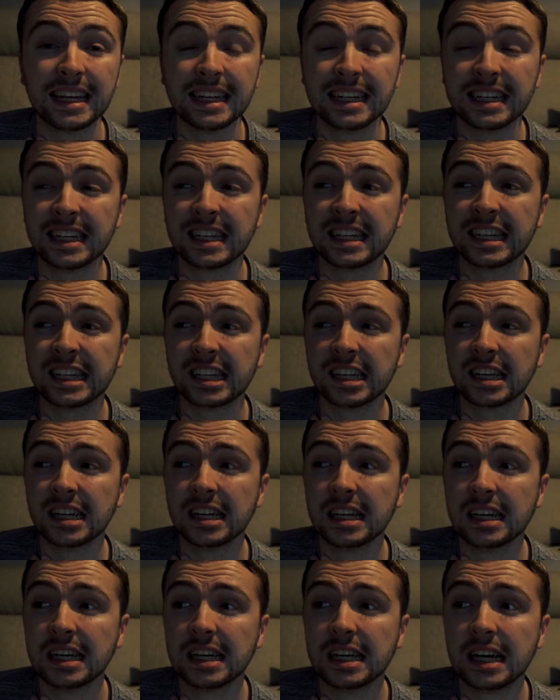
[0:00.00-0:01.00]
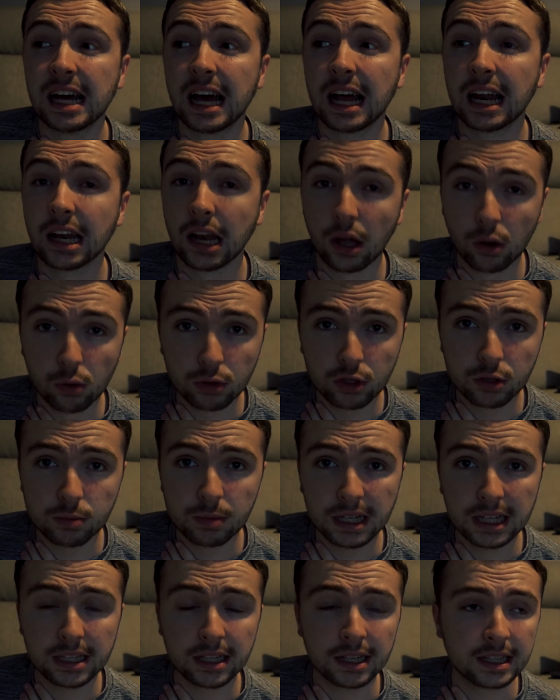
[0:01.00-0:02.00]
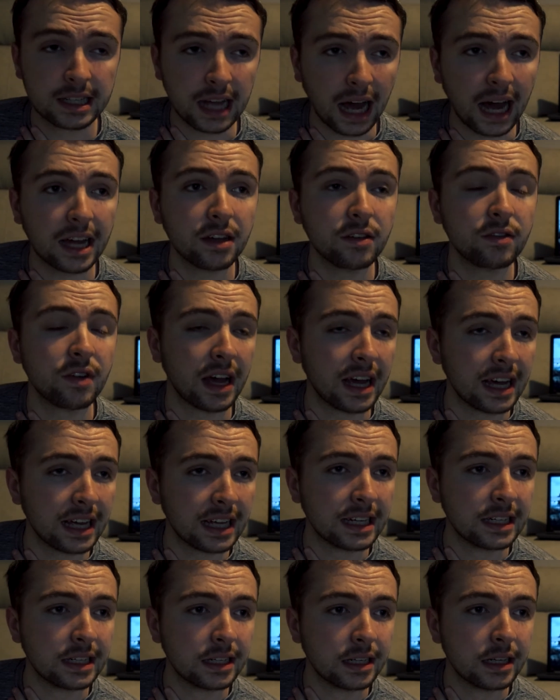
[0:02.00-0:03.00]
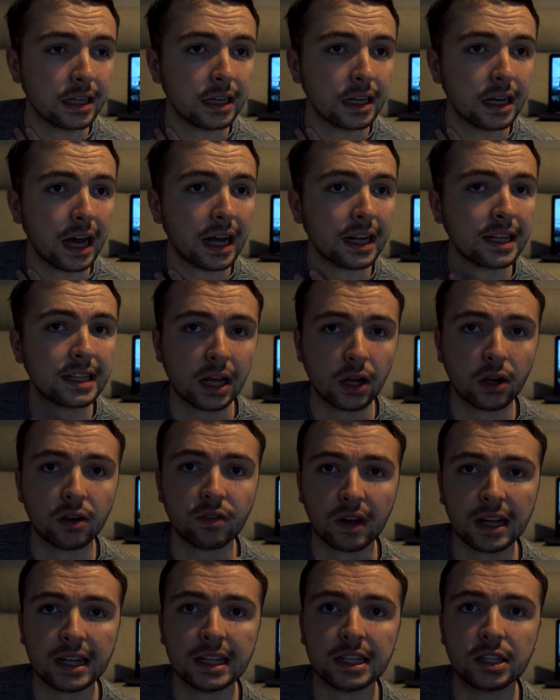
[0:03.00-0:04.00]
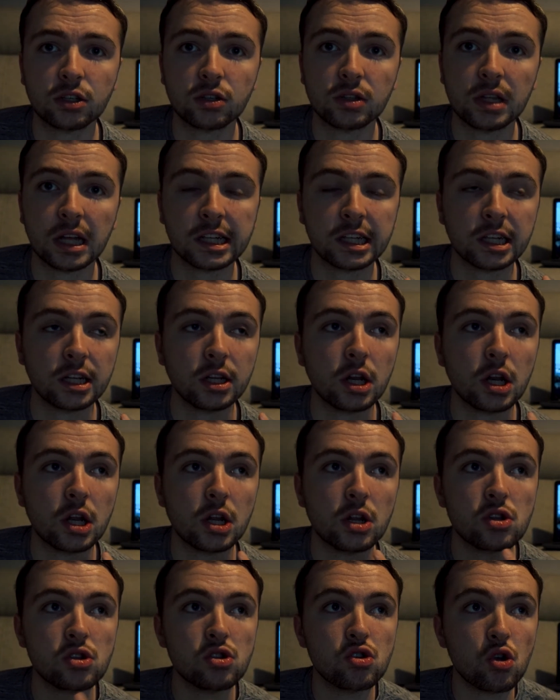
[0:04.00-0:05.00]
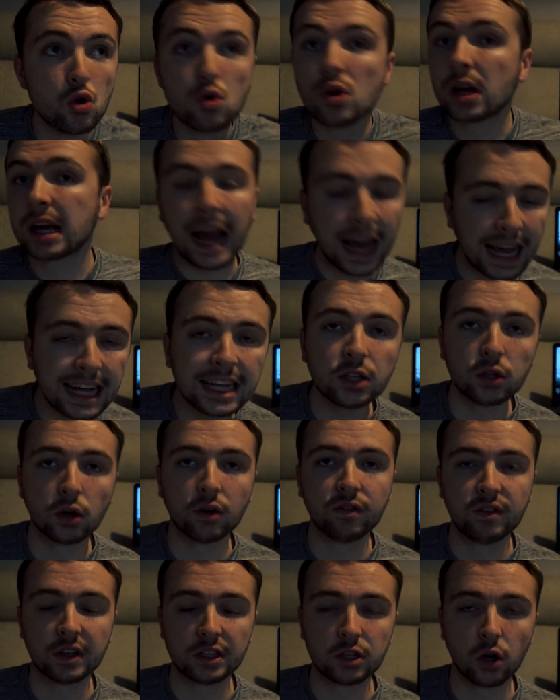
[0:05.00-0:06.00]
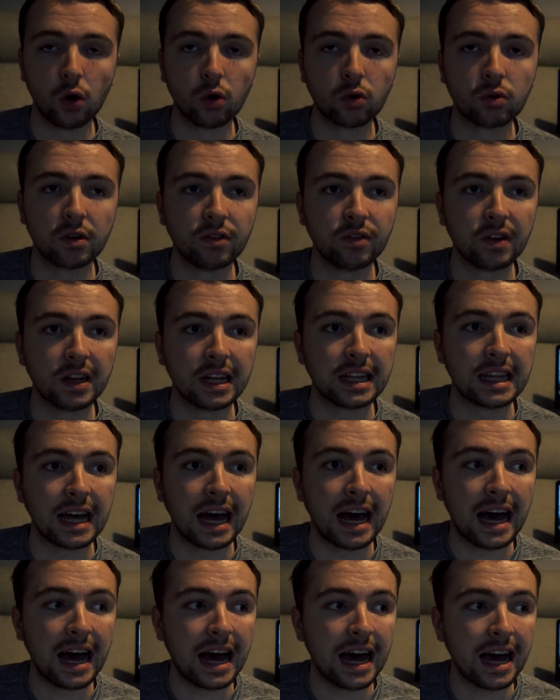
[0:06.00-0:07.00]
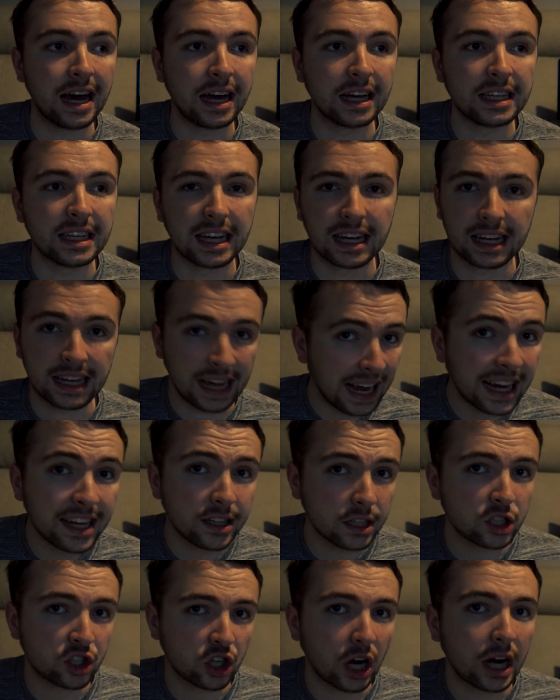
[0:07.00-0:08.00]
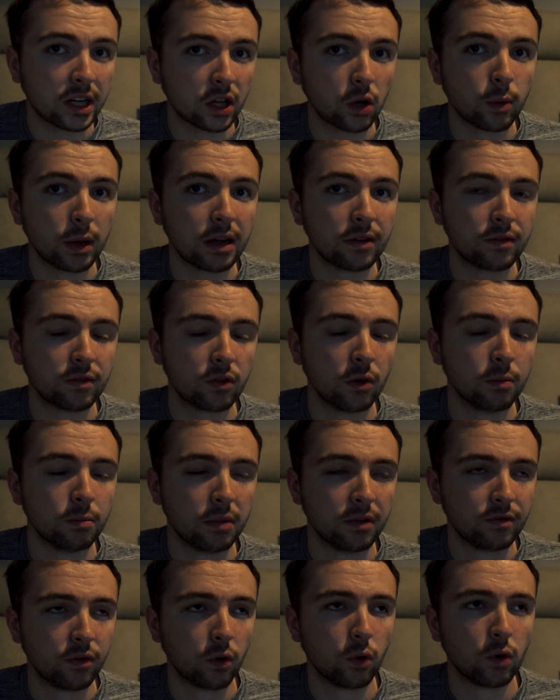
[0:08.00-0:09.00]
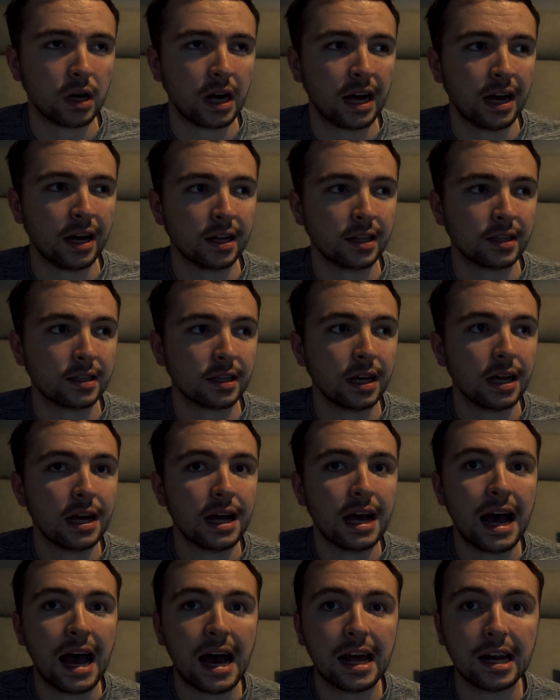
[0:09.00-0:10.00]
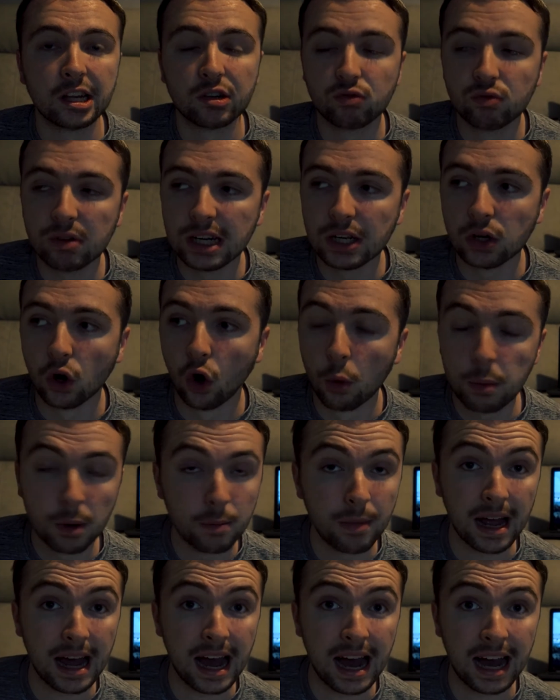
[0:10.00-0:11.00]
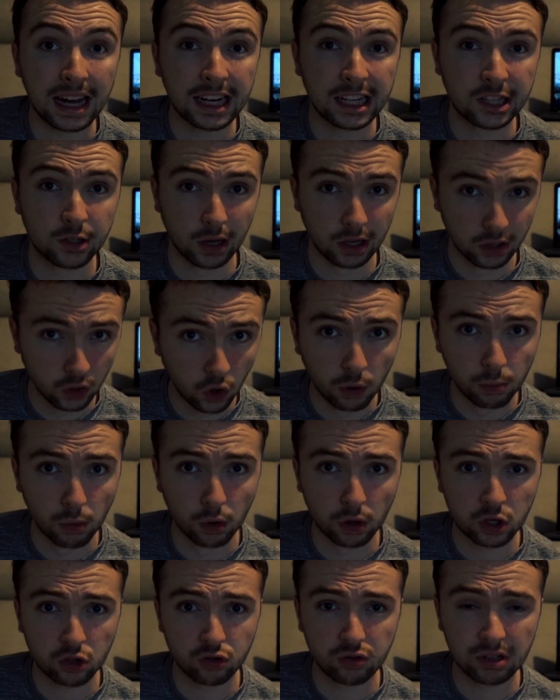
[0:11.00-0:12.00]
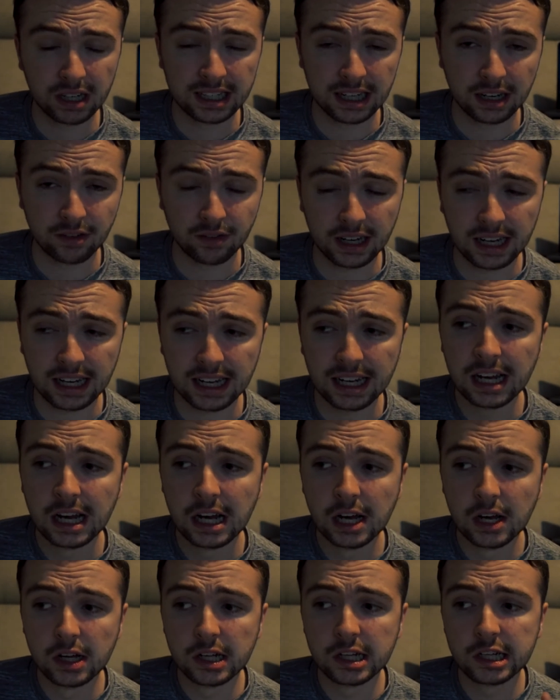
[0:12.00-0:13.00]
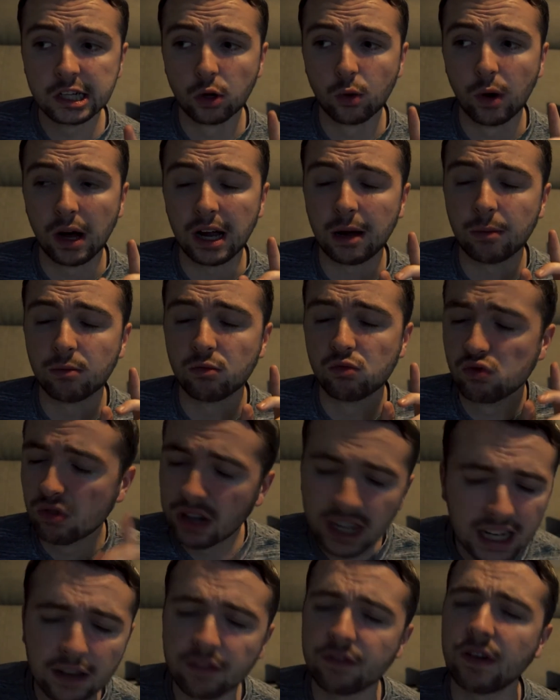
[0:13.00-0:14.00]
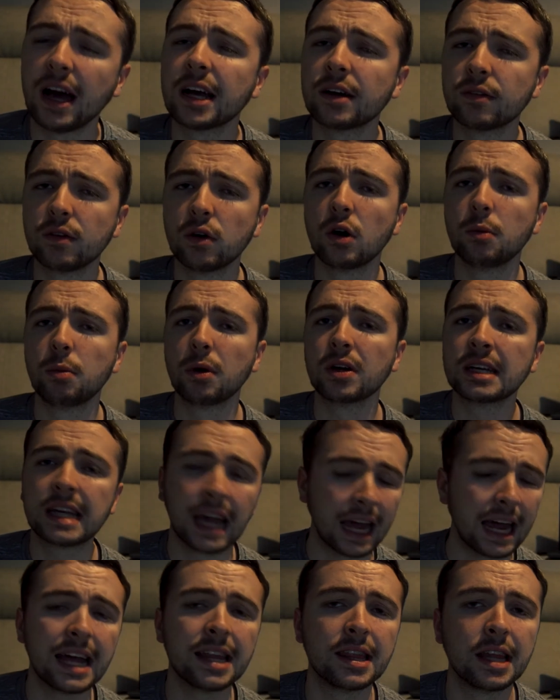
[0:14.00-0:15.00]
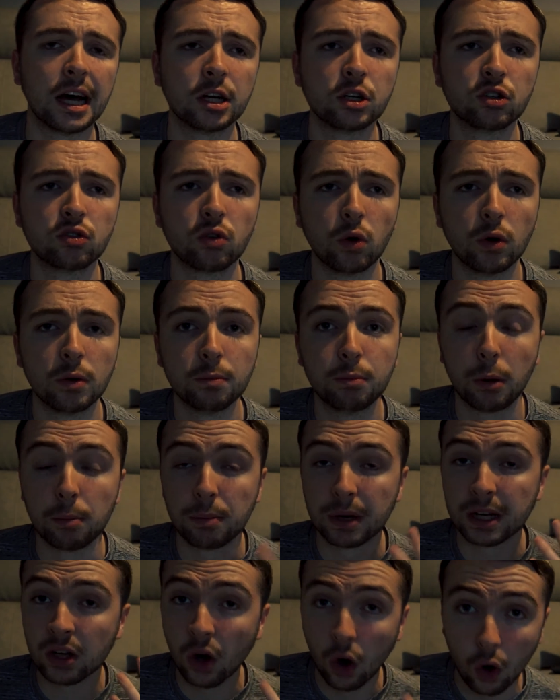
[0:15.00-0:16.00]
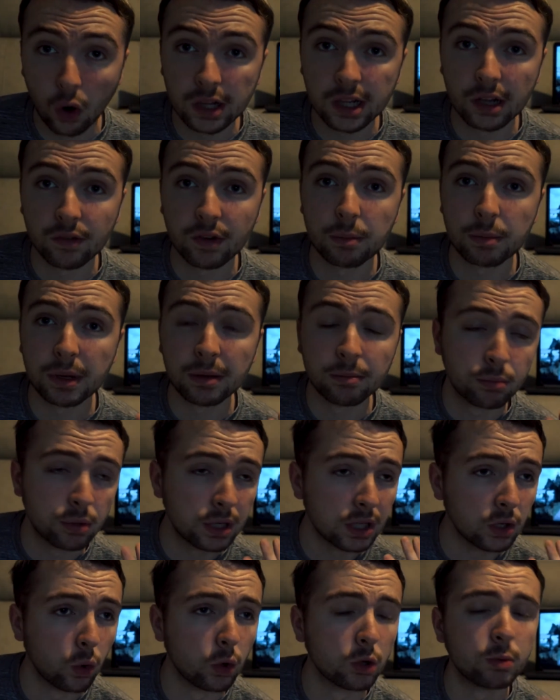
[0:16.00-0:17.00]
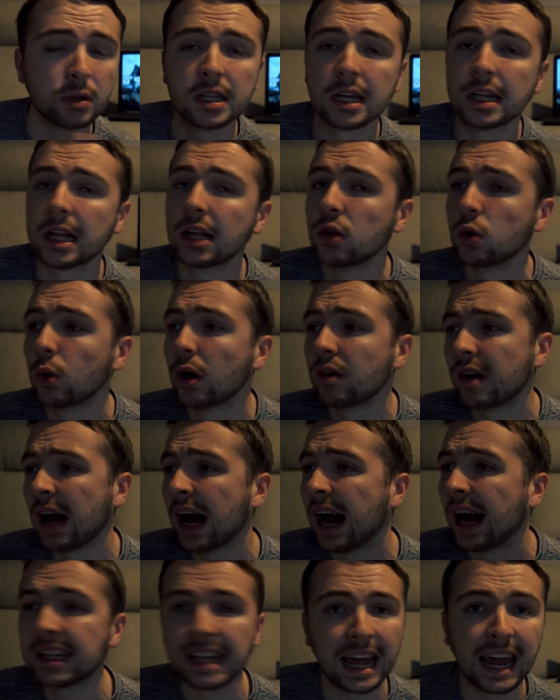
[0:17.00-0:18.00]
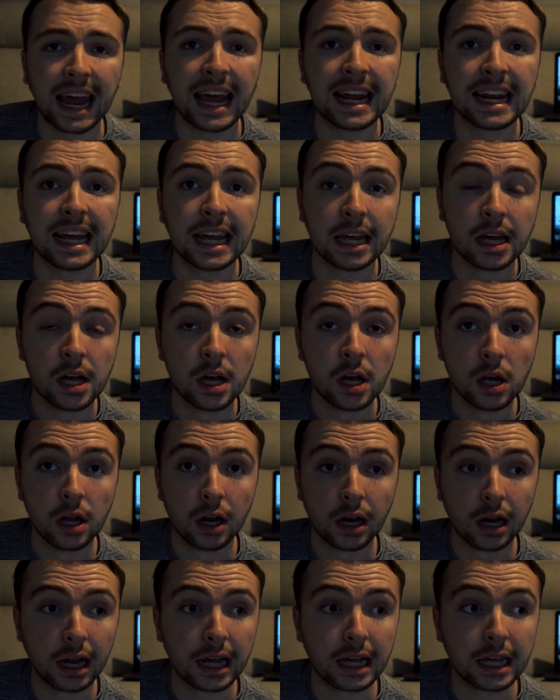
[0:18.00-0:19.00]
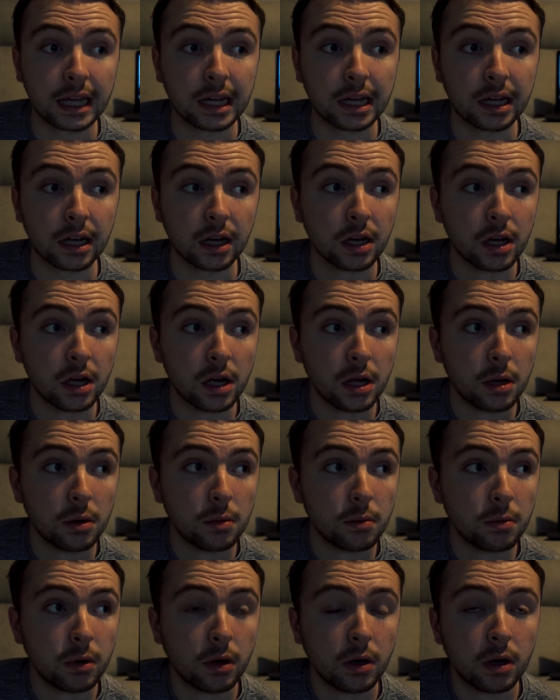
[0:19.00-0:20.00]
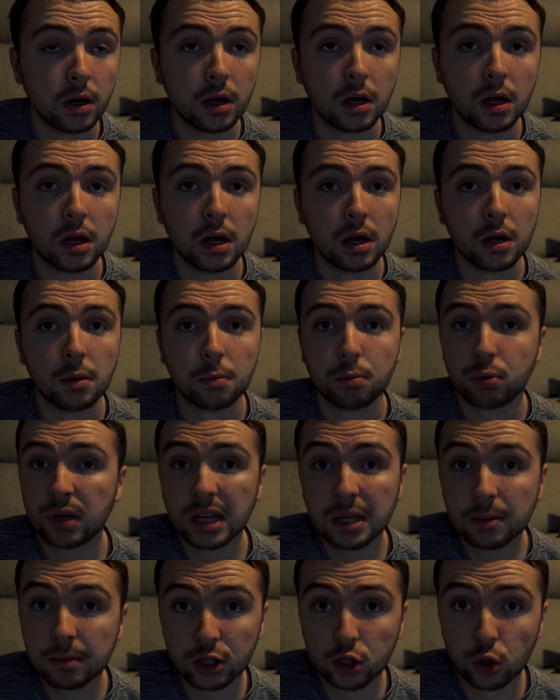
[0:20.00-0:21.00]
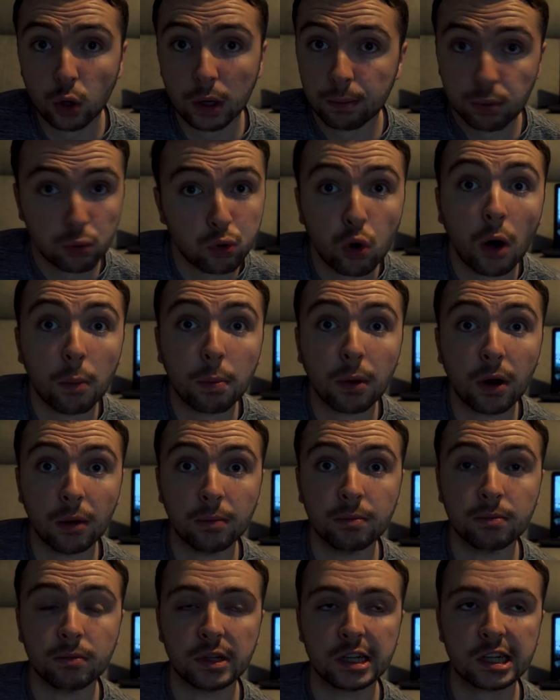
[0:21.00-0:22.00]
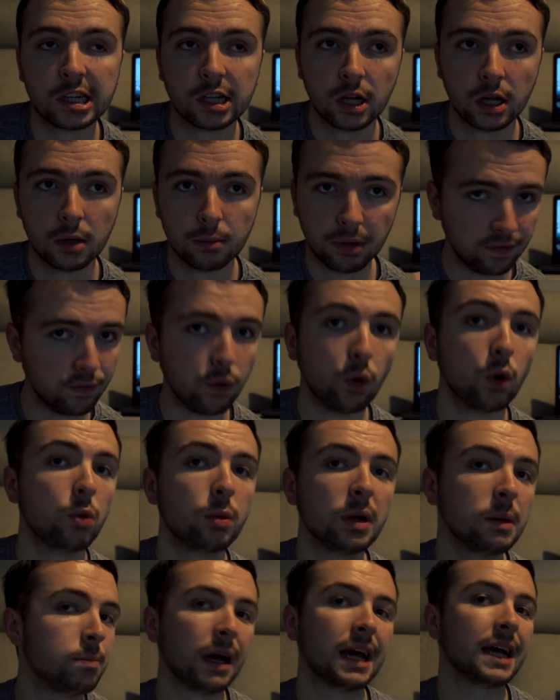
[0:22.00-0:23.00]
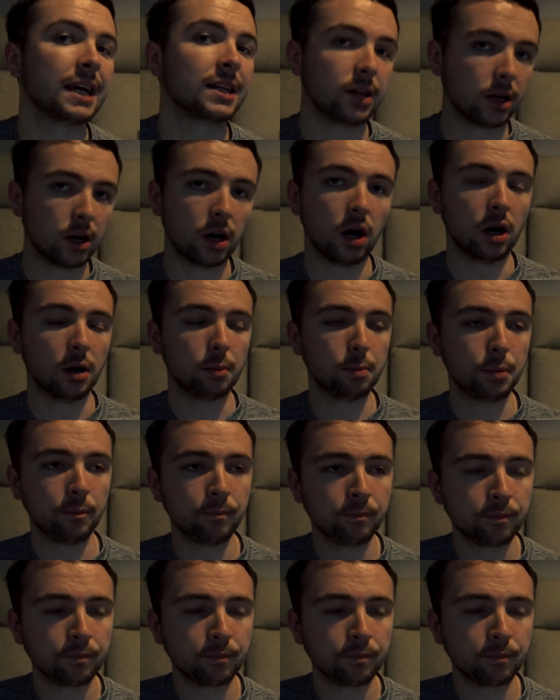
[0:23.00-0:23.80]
is allowed me to dive in and delve into this new kind of photography that I kind of shied away from beforehand, and it's really opened my eyes to a lot more creativity. So I'm really thankful about getting that drone, but because of it being pre-owned, we didn't know if it had any like premature problems before we picked it up.